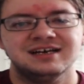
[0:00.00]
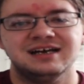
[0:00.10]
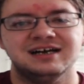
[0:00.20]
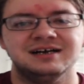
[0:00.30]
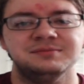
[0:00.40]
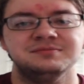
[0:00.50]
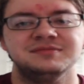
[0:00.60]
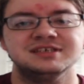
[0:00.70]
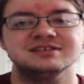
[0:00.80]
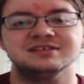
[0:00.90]
Um,
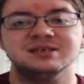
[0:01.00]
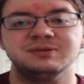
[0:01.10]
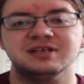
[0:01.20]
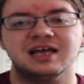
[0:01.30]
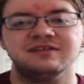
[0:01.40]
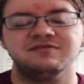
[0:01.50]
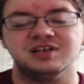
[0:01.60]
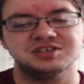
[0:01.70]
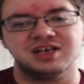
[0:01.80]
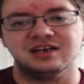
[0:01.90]
they still need to be like
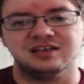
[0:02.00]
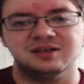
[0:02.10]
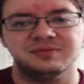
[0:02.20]
flushed out a little